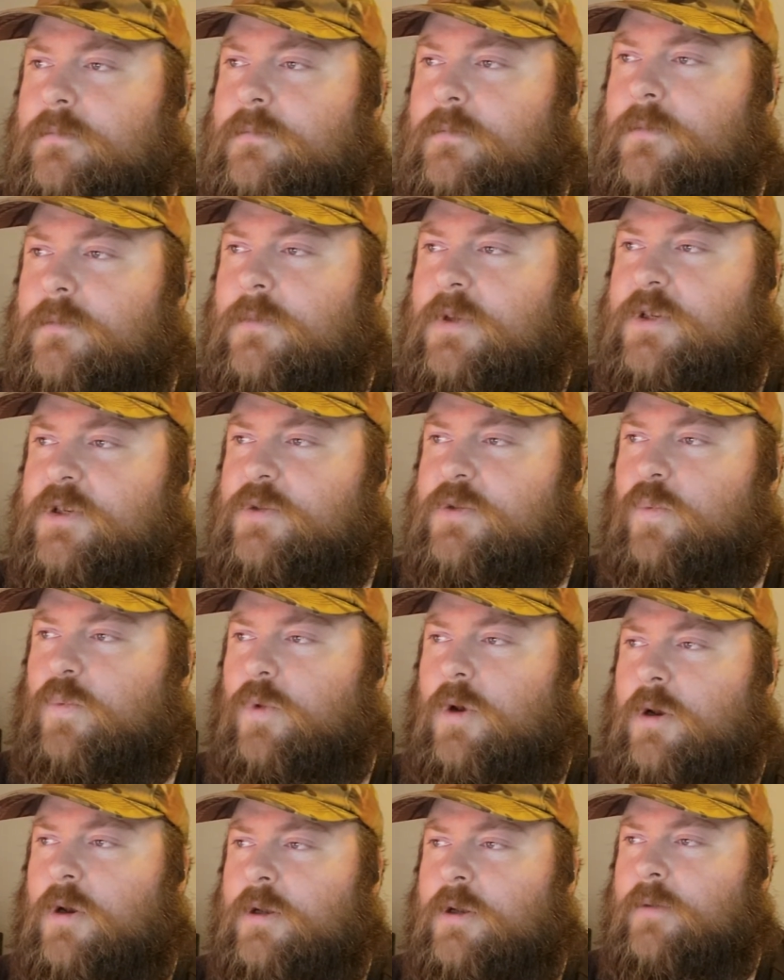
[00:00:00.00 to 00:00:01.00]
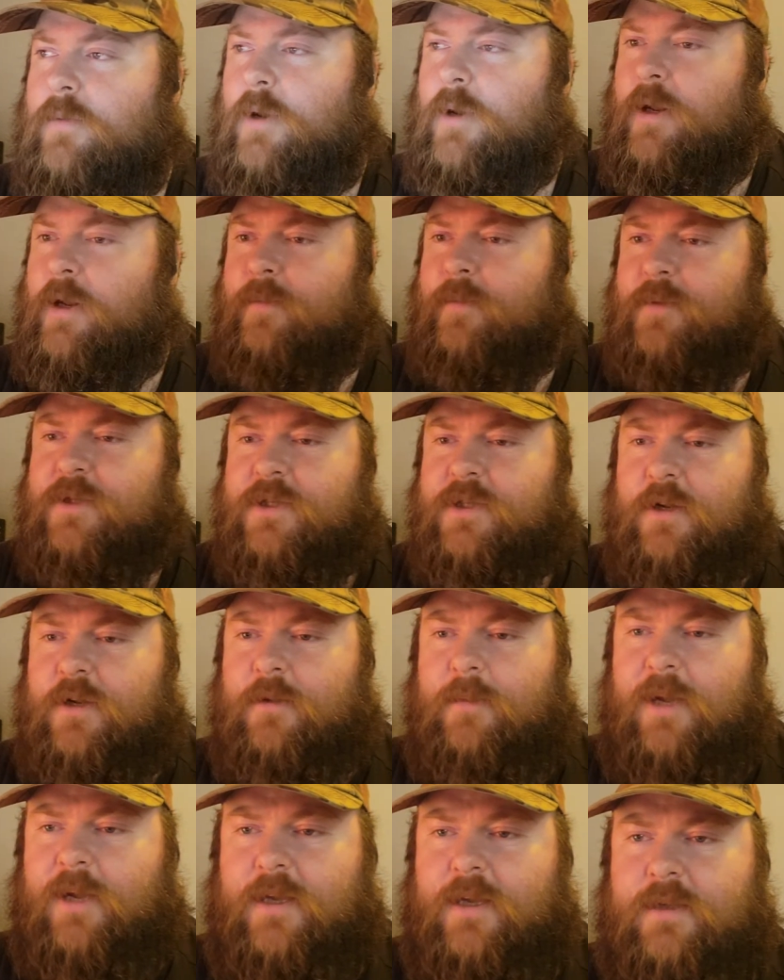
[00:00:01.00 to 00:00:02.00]
And just walk it right up to
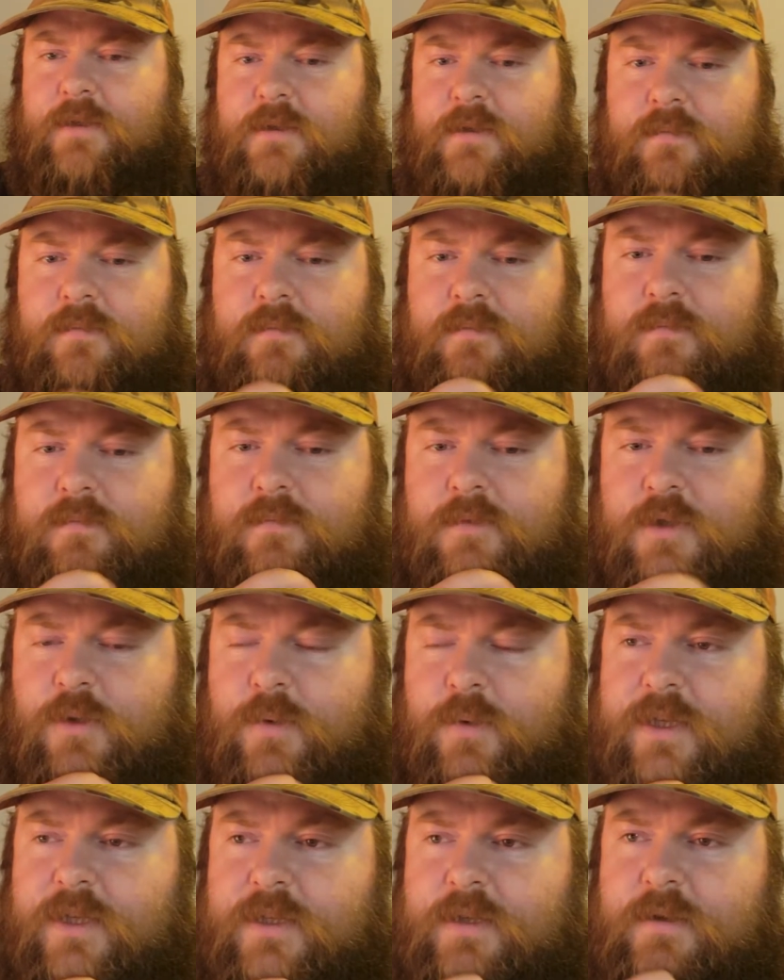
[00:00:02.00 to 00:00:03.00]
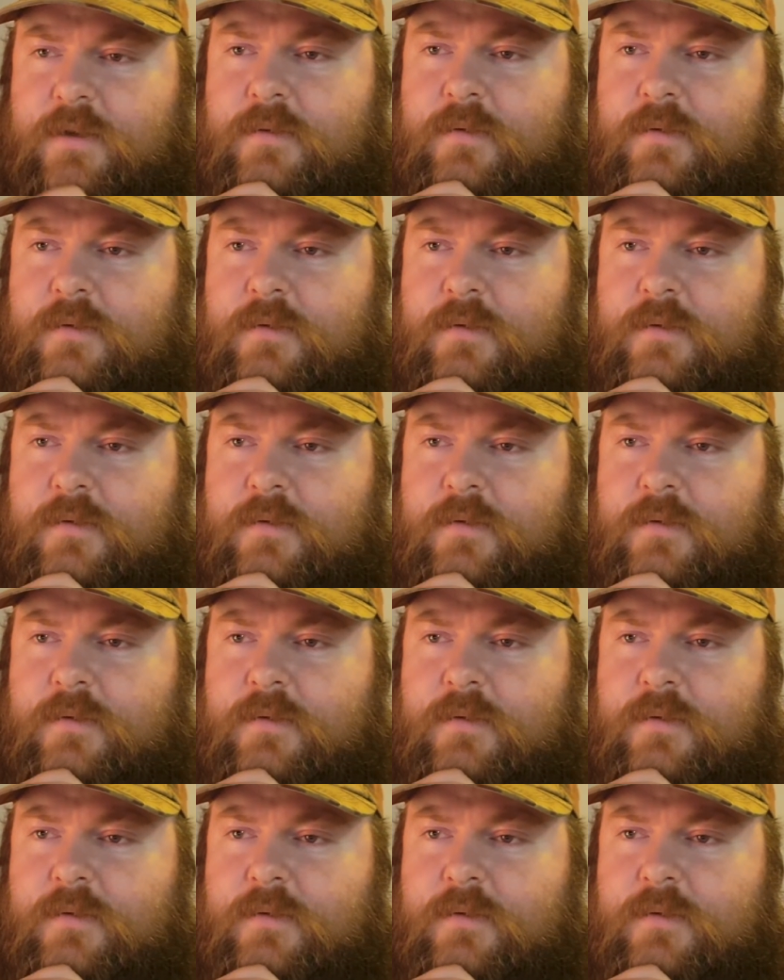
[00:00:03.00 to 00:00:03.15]
center mass. Too easy.